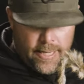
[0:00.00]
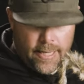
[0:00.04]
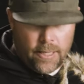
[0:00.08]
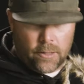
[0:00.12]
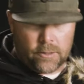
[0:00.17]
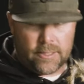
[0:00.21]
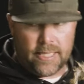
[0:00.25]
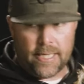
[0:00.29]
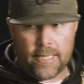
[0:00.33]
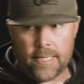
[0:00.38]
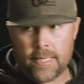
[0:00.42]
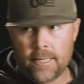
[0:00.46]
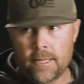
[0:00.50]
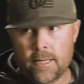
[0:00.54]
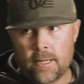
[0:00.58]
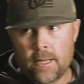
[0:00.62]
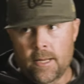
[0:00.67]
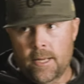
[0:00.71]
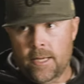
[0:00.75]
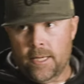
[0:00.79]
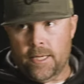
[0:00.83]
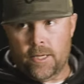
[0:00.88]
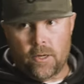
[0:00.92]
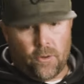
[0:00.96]
LD,
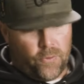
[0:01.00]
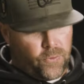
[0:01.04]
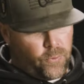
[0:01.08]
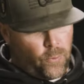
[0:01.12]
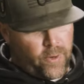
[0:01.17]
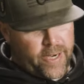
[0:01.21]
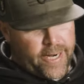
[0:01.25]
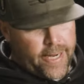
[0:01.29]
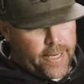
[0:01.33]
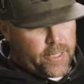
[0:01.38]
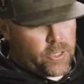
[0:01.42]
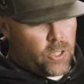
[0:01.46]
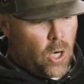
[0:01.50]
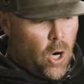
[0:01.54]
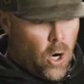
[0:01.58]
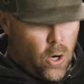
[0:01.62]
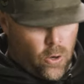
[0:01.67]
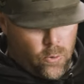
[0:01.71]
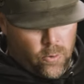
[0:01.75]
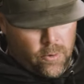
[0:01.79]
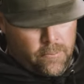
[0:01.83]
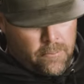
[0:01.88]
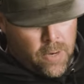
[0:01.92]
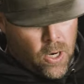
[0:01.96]

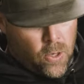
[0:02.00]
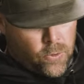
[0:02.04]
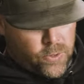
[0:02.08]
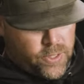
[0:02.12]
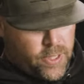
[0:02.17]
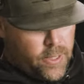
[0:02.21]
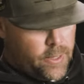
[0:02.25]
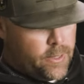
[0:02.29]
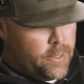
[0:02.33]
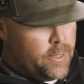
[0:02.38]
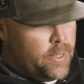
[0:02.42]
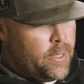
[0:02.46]
3XR remote,